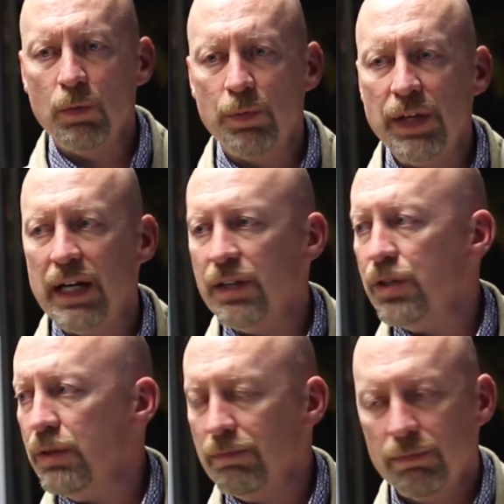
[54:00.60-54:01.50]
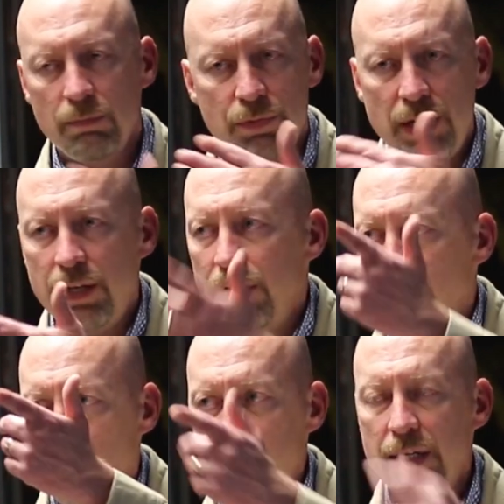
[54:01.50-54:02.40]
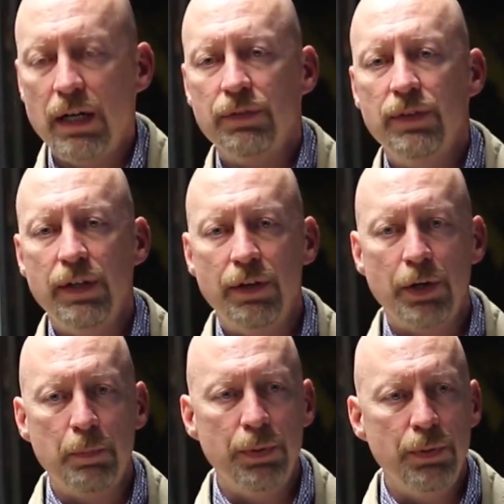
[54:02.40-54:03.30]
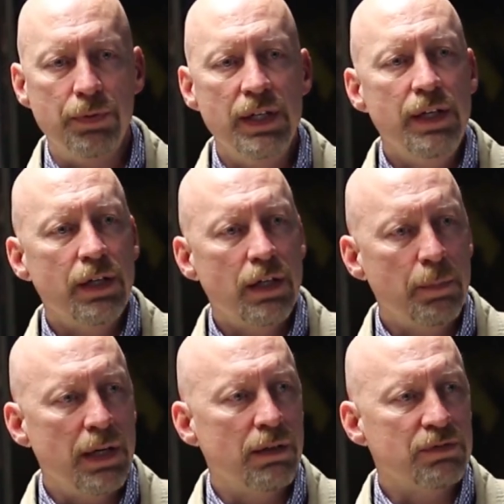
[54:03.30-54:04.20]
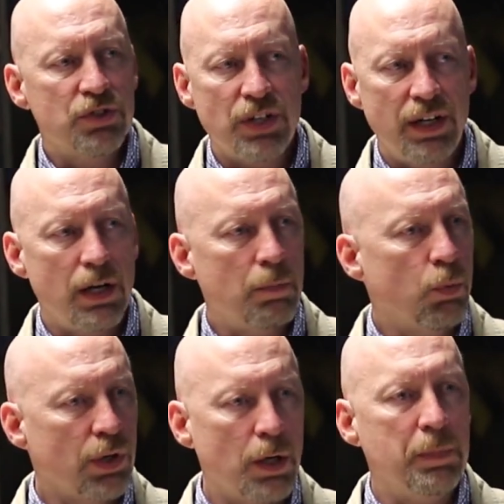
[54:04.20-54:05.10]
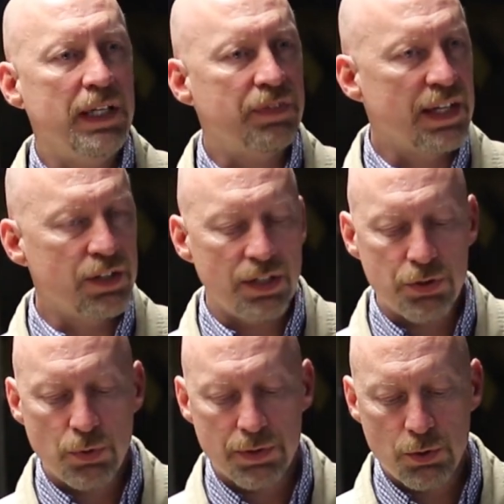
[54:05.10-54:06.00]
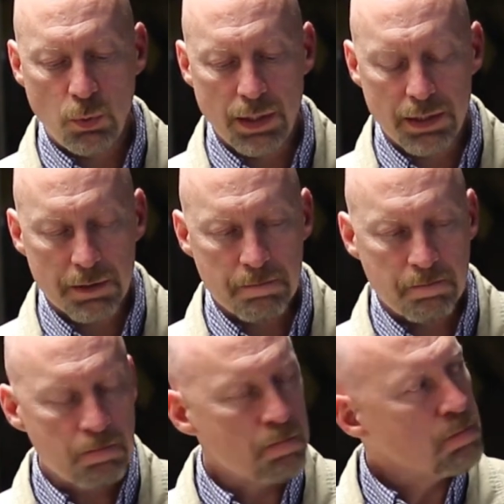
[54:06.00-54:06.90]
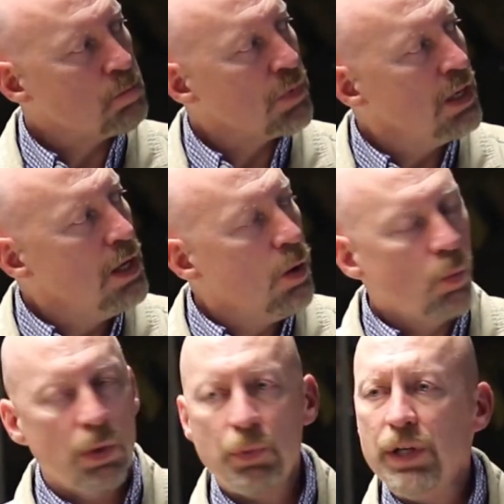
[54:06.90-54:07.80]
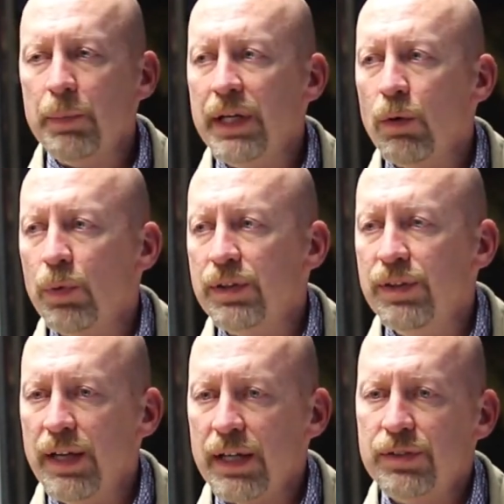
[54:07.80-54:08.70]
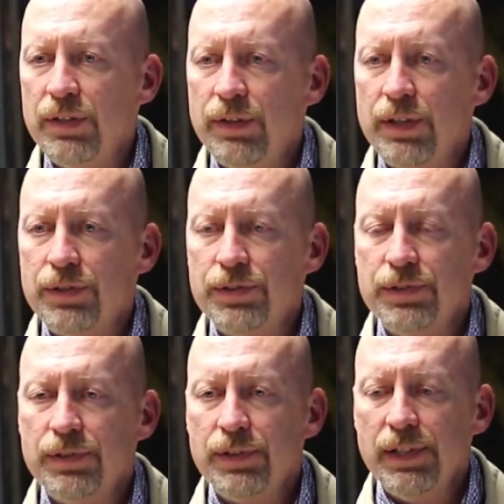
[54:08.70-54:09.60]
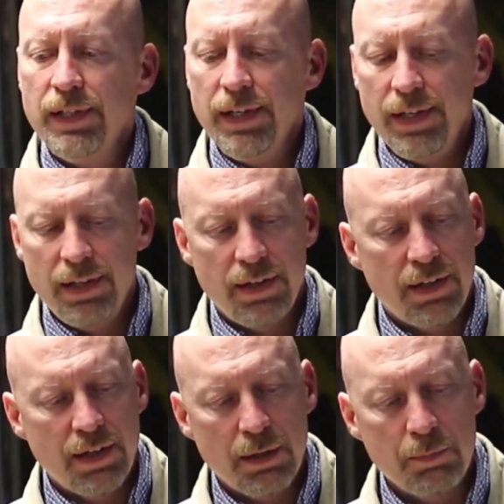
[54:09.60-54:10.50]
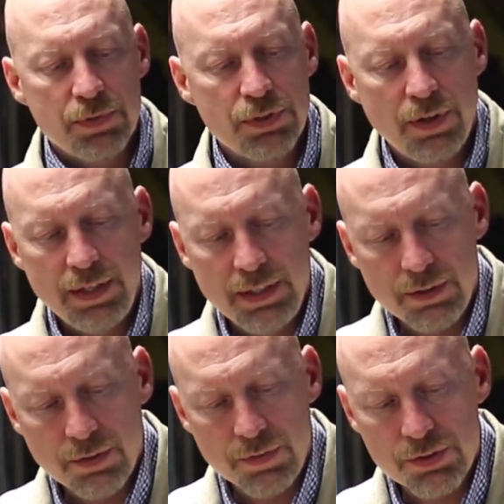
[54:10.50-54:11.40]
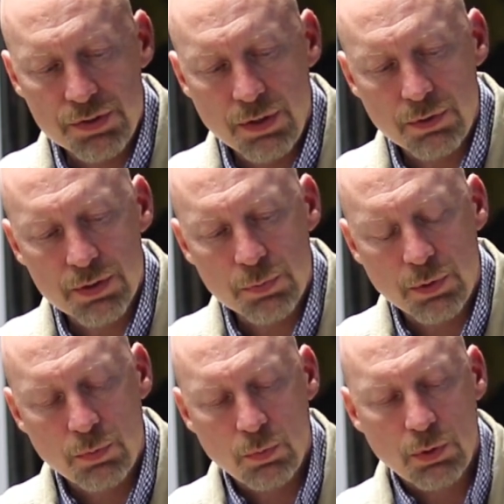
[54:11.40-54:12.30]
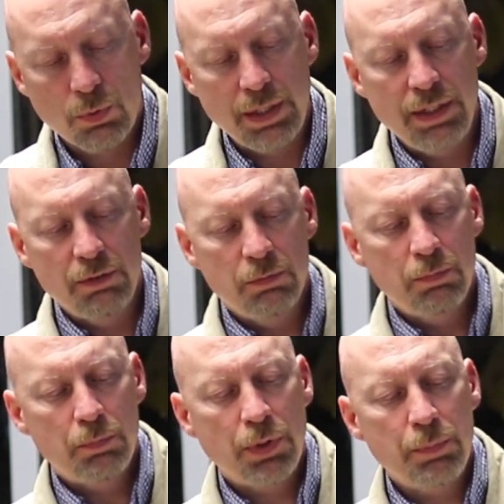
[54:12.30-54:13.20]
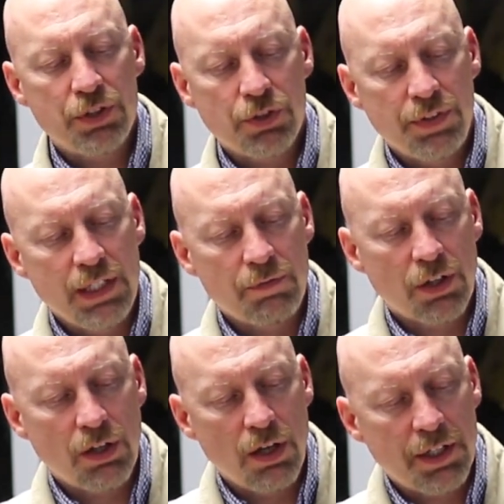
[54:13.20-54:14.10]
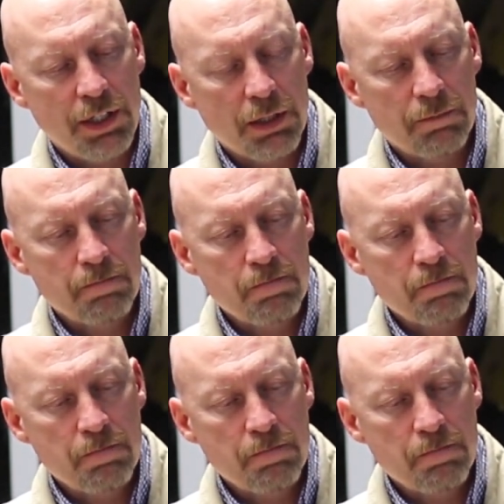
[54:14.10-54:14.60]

with that, Danny and I will be out there at our booth. Come out, sign up. We'll help you get that done so it's quick. What we're coming out with next in this, and I'm sorry to end on this note because we're running pretty much on the end of our clock here,